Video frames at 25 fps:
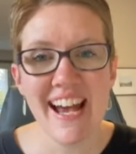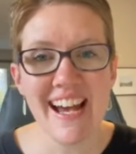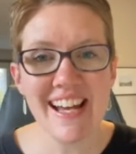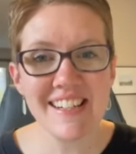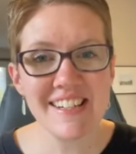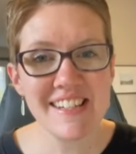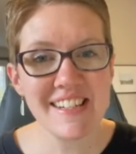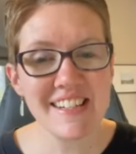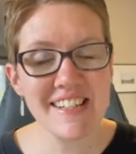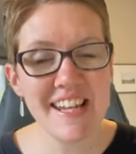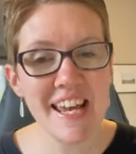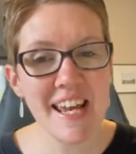
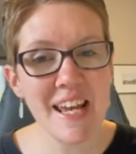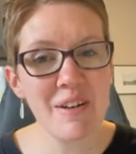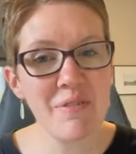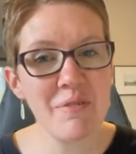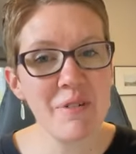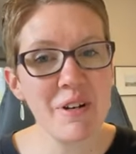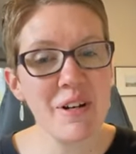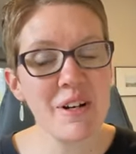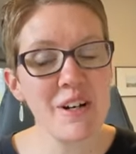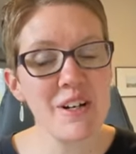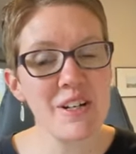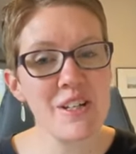and today
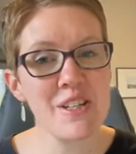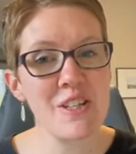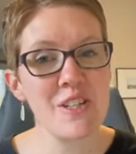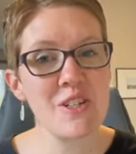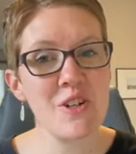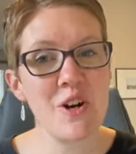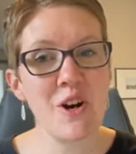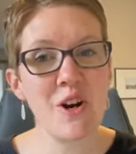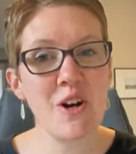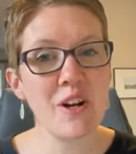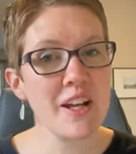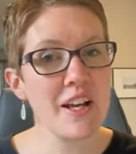we are
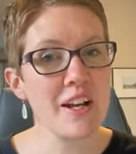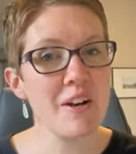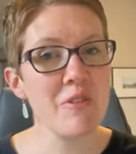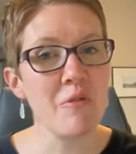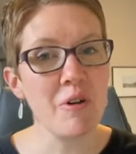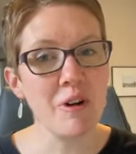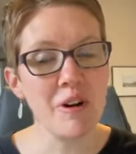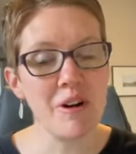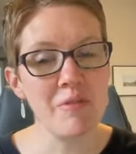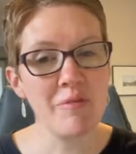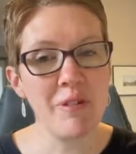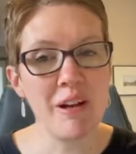
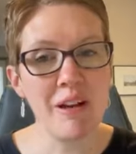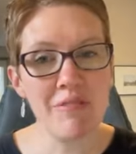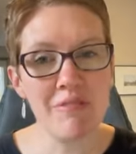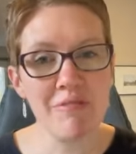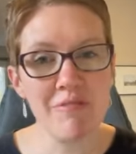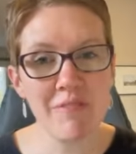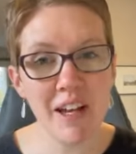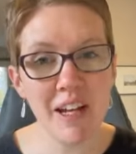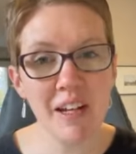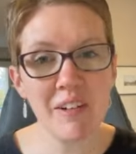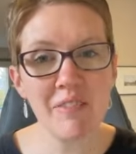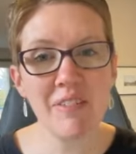starting one of my
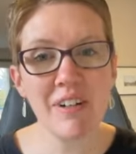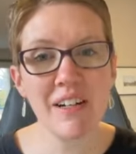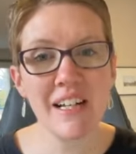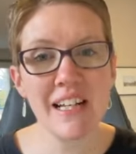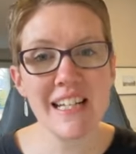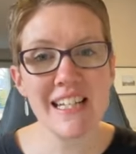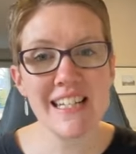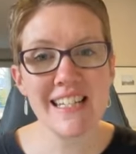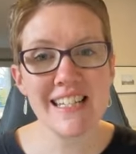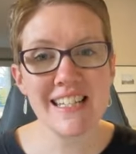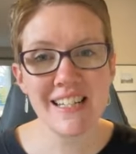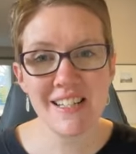
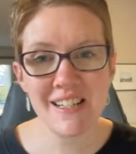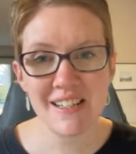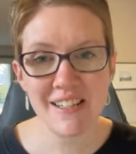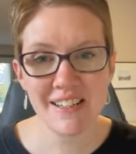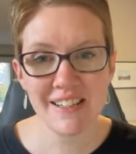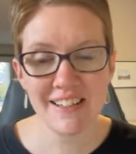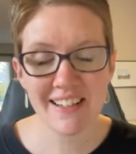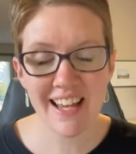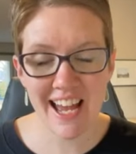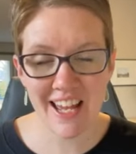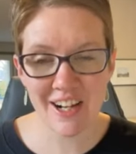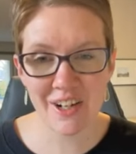favorite
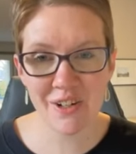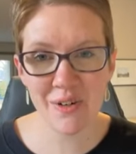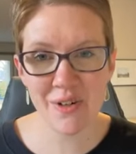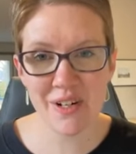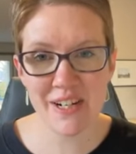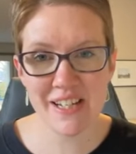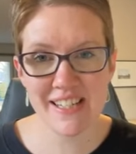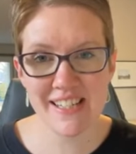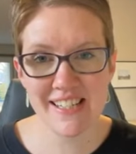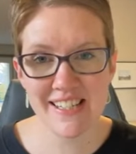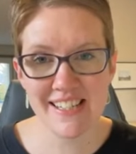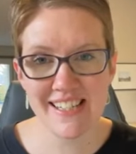
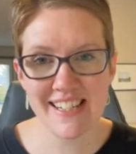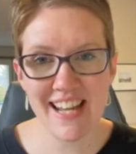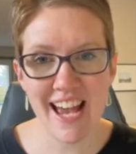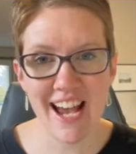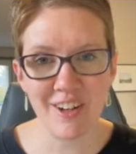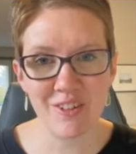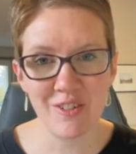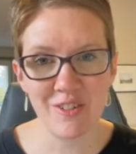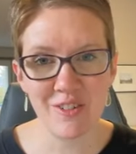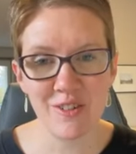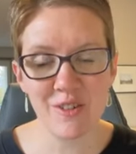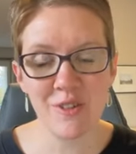categories to
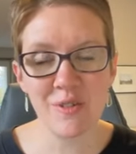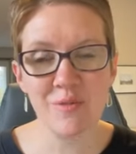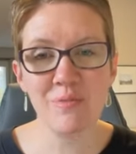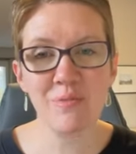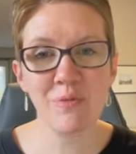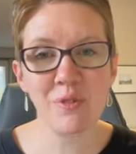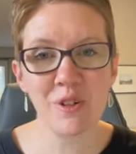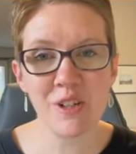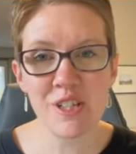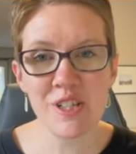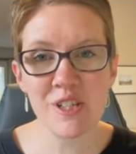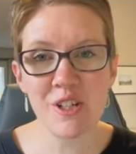tackle.
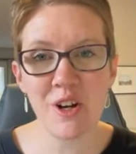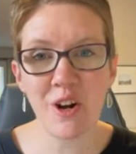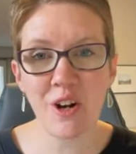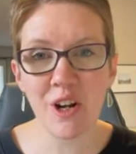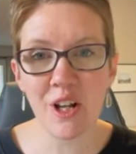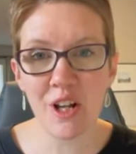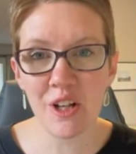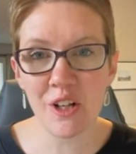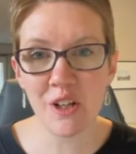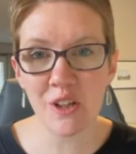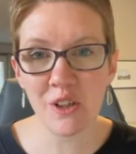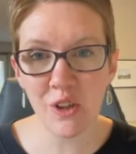We're
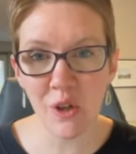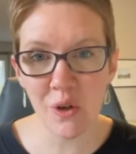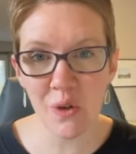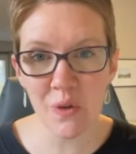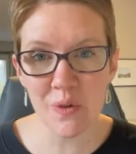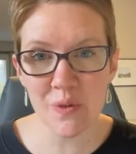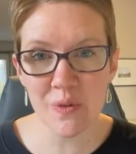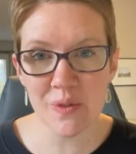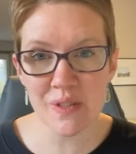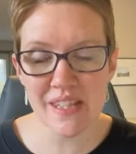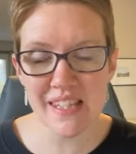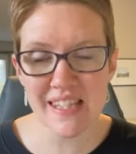starting
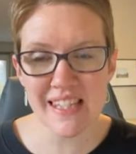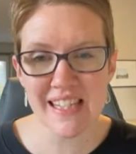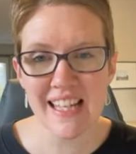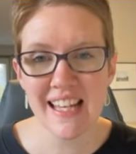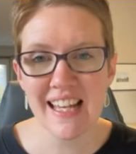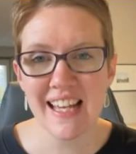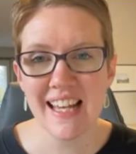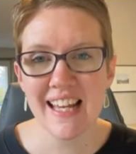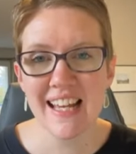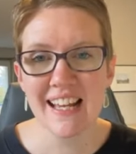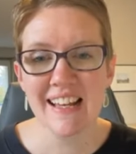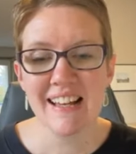clothes.
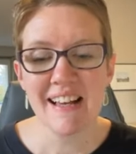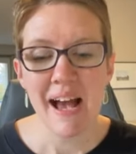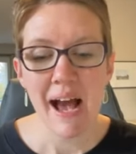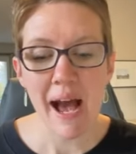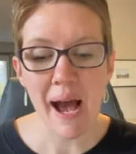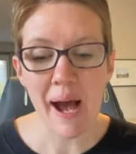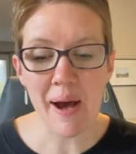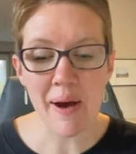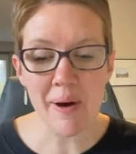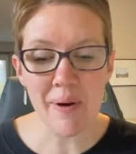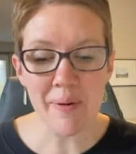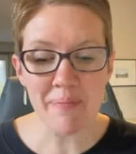
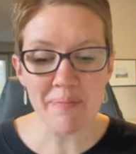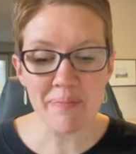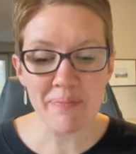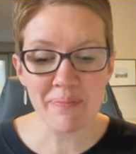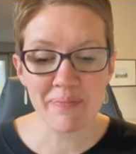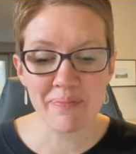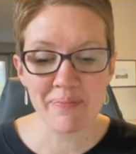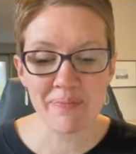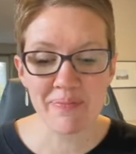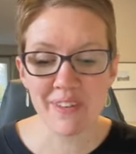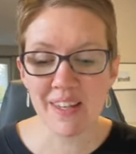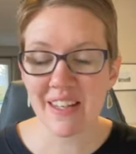
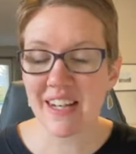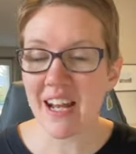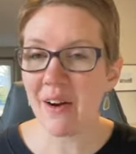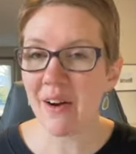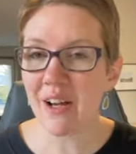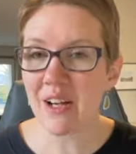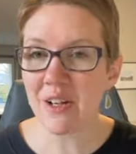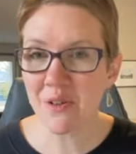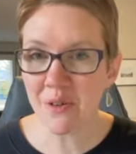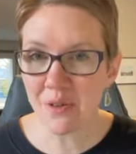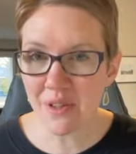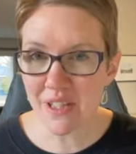Now
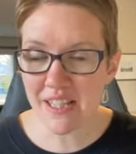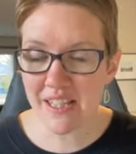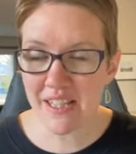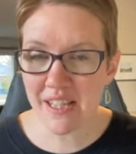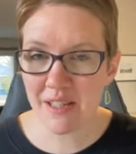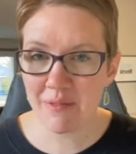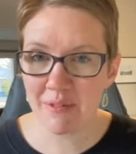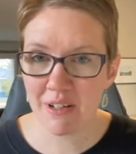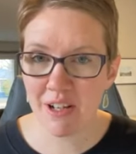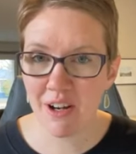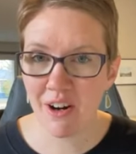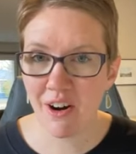I know this
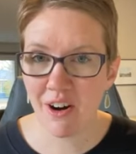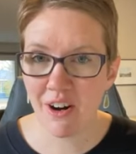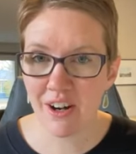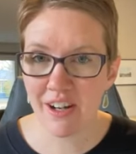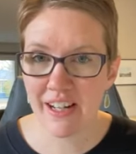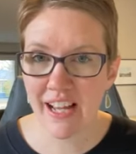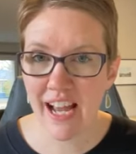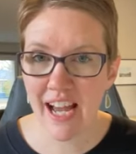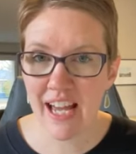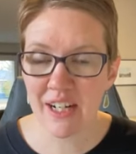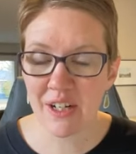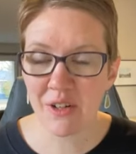can be a
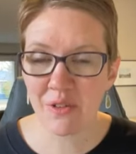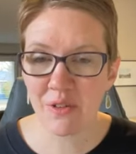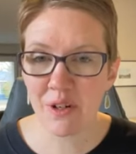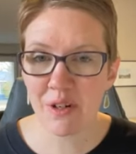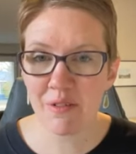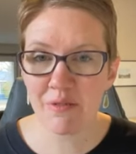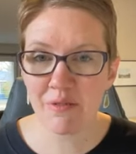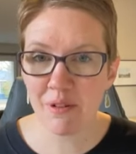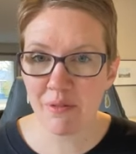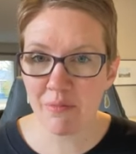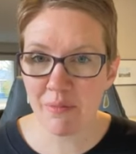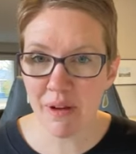hard
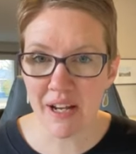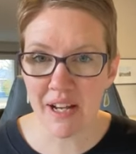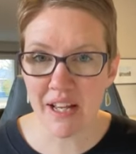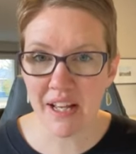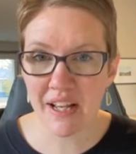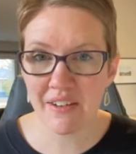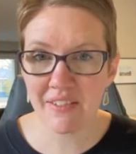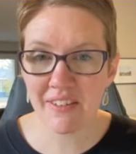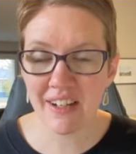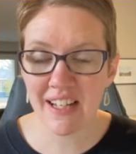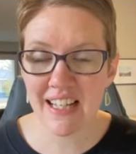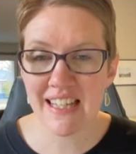category for
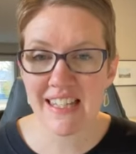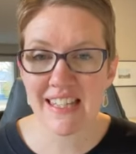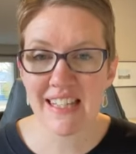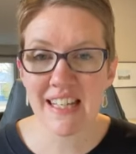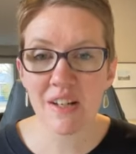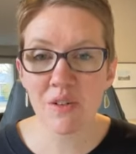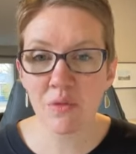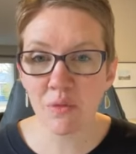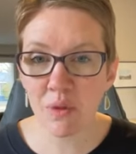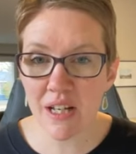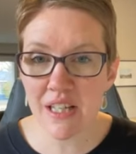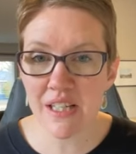many of us.
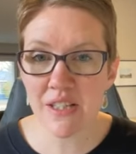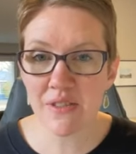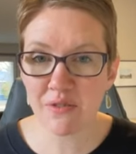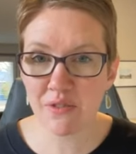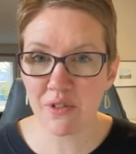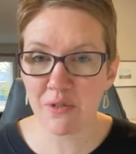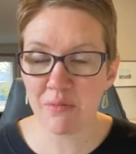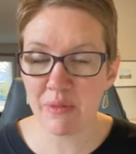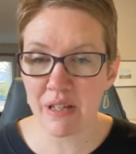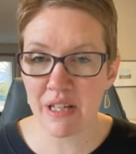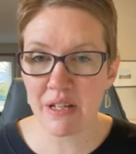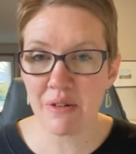It was
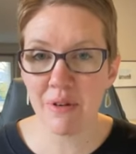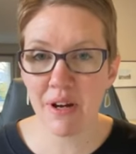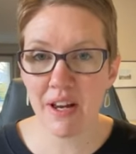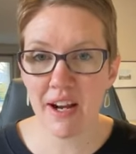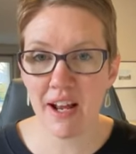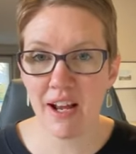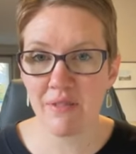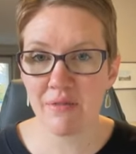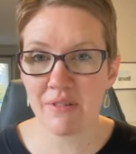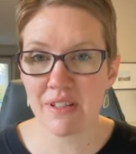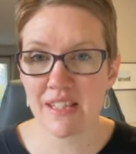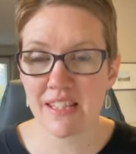for me when
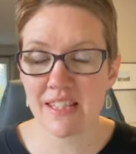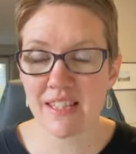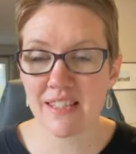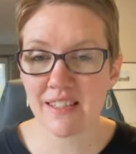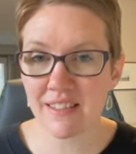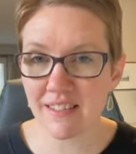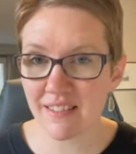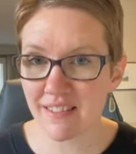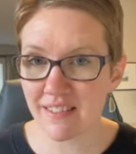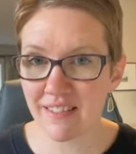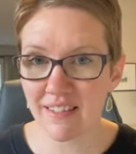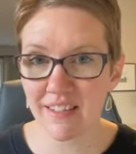I
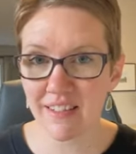was,